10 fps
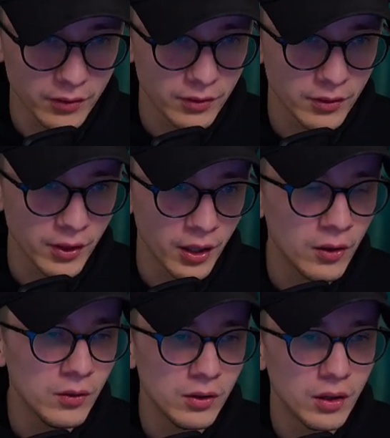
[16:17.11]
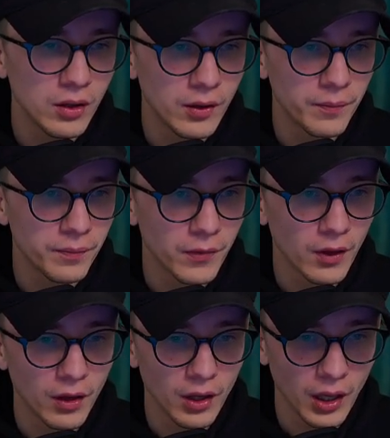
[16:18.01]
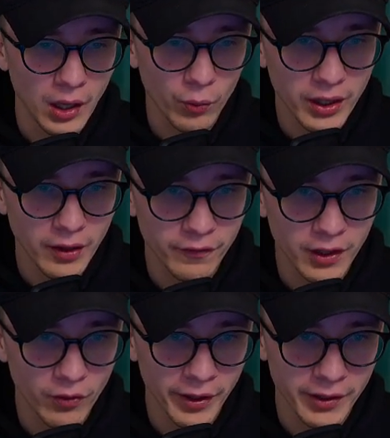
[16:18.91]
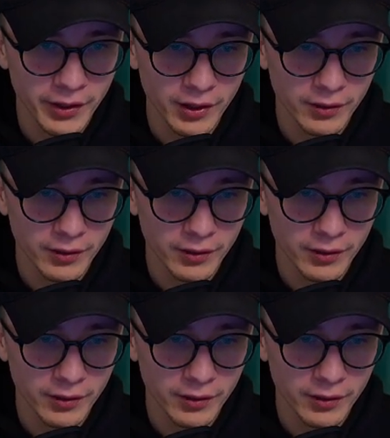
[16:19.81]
you know, and we're gonna fit it right here.